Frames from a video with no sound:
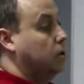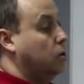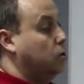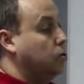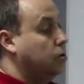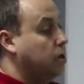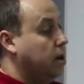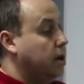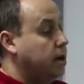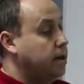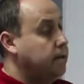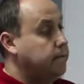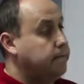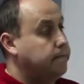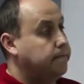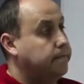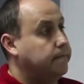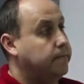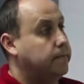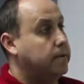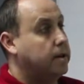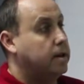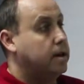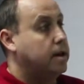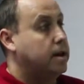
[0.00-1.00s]
Okay,
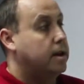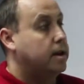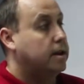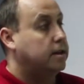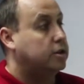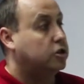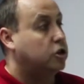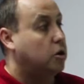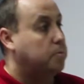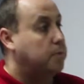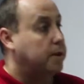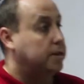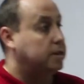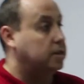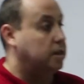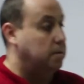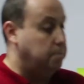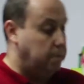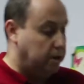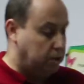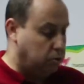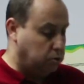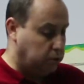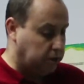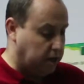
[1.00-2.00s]
let's go back to the
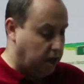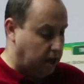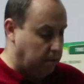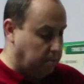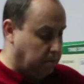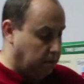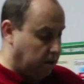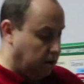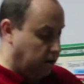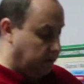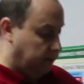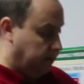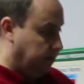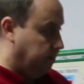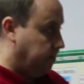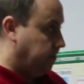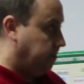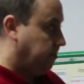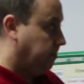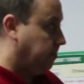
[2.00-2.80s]
middle table.